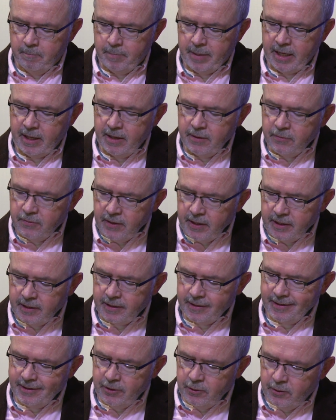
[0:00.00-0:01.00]
But I think
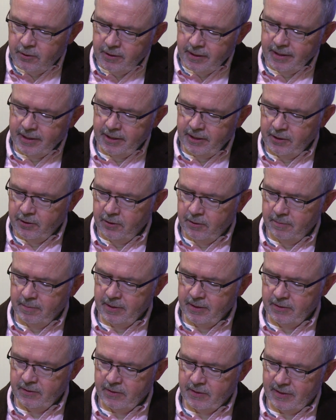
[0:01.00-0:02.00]
Jung and
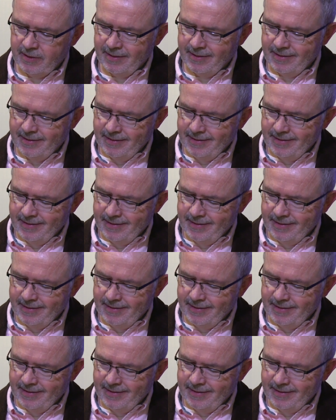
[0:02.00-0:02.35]
Hillman's